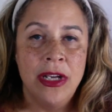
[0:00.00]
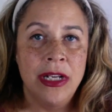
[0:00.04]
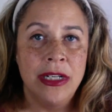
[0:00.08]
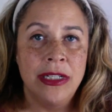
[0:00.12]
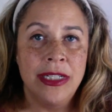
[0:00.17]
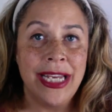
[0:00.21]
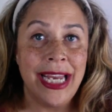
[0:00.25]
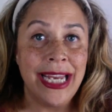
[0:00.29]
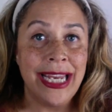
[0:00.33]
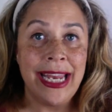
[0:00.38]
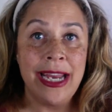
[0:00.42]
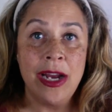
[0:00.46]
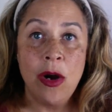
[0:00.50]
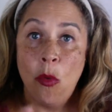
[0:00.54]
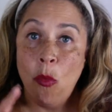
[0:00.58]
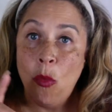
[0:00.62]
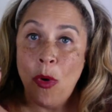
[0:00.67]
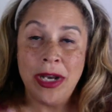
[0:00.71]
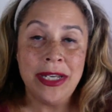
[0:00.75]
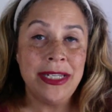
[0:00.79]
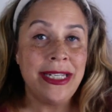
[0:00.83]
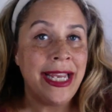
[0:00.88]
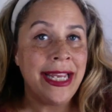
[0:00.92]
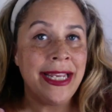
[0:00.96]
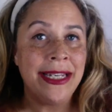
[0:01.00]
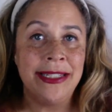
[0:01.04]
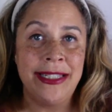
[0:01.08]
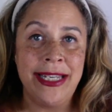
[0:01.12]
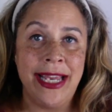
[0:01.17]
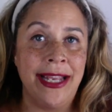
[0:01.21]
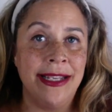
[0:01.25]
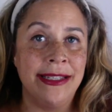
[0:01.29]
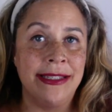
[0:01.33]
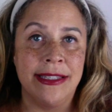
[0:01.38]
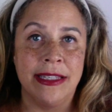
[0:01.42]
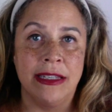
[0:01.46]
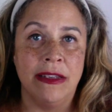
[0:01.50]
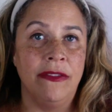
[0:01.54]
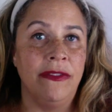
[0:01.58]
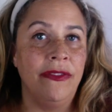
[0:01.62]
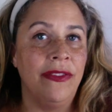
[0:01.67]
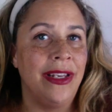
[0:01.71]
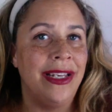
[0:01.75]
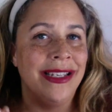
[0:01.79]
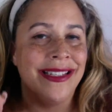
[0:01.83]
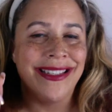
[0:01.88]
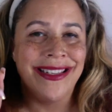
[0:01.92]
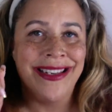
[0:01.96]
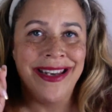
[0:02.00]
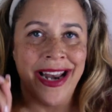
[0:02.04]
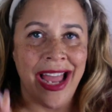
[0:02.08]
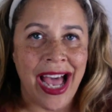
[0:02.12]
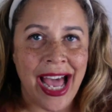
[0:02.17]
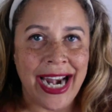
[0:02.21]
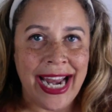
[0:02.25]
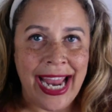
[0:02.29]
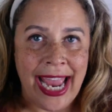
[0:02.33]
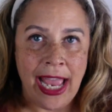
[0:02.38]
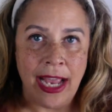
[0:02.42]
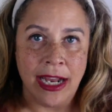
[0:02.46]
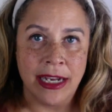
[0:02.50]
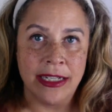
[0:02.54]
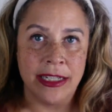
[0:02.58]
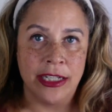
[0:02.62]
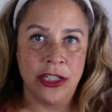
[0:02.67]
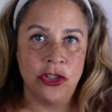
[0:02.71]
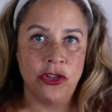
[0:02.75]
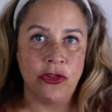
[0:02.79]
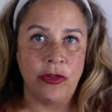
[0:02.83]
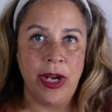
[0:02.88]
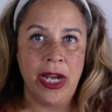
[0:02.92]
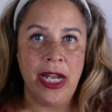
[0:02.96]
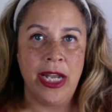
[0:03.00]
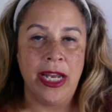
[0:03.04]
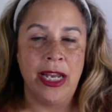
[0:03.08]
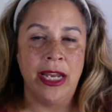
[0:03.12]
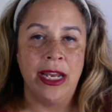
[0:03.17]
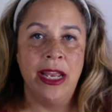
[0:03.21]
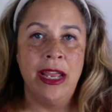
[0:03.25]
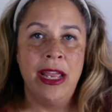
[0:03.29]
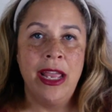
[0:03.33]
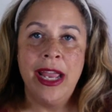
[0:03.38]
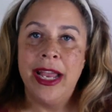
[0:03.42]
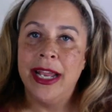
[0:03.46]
Taking a 1-day intensive is not acting training.